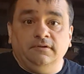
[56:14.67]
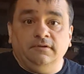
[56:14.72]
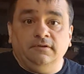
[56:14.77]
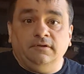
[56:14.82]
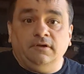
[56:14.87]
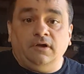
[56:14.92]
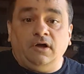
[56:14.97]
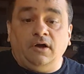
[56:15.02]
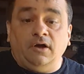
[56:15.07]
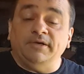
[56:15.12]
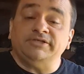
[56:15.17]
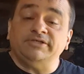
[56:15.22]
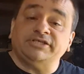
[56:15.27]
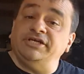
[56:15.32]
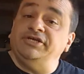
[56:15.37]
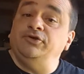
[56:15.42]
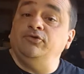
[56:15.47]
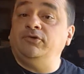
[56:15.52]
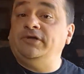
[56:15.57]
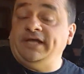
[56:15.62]
How much can
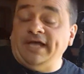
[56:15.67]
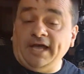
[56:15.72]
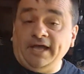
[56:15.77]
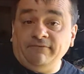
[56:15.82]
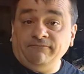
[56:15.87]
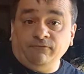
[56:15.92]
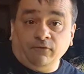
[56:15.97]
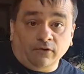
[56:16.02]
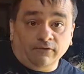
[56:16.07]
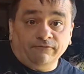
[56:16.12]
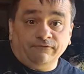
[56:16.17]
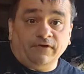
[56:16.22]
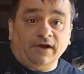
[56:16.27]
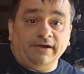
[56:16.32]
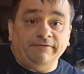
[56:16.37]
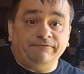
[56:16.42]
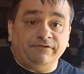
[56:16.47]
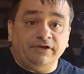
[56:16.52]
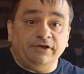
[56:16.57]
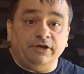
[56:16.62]
you get for a
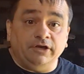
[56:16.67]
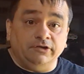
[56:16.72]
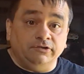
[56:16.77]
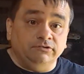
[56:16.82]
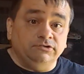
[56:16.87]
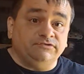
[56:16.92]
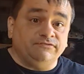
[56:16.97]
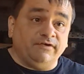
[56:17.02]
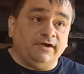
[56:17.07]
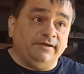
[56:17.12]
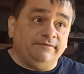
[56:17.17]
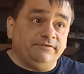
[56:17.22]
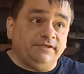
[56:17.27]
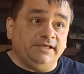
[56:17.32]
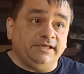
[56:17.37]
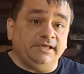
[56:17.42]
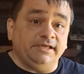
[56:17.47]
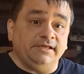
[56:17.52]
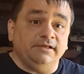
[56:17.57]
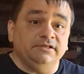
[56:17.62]
5T, a used
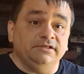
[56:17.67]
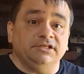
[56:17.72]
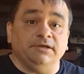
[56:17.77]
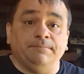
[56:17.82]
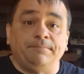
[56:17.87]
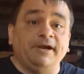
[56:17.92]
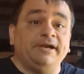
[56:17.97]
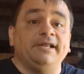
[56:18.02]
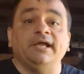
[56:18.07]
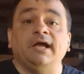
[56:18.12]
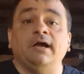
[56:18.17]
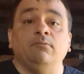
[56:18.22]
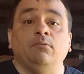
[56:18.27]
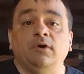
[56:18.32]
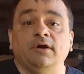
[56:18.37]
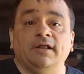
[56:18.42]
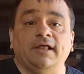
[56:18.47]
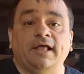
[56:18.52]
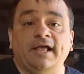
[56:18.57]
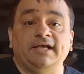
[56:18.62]
5T? Depending on what
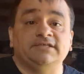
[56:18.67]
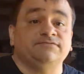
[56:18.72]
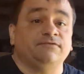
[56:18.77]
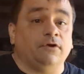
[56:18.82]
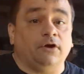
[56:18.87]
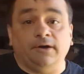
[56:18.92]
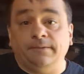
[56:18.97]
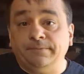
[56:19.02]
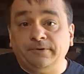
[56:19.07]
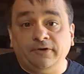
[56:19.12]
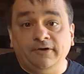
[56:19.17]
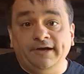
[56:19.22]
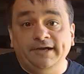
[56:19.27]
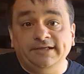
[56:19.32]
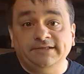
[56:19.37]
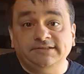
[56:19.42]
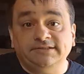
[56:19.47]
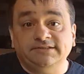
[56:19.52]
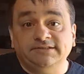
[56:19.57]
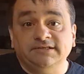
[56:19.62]
it has for
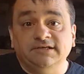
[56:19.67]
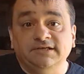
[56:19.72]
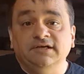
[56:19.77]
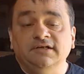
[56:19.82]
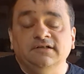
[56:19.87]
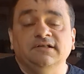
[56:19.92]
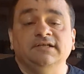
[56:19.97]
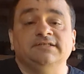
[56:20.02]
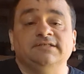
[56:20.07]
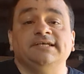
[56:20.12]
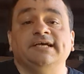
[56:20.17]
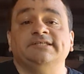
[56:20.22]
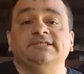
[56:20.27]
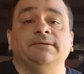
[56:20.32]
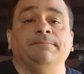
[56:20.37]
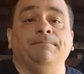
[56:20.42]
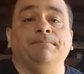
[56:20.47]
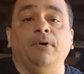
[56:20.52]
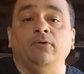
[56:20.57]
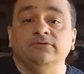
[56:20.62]
upgrades. Let's say it's a
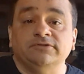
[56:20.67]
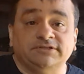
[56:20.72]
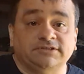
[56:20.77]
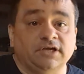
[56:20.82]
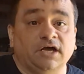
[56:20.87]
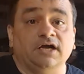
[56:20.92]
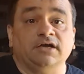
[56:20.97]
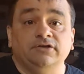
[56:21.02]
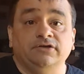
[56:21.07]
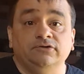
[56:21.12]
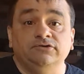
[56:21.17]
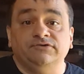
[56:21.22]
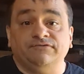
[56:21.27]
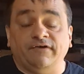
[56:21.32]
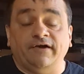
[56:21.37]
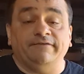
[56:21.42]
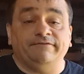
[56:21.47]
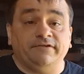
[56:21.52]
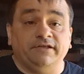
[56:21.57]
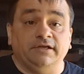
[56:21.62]
bone stock used
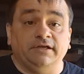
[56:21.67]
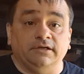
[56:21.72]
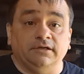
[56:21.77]
5T.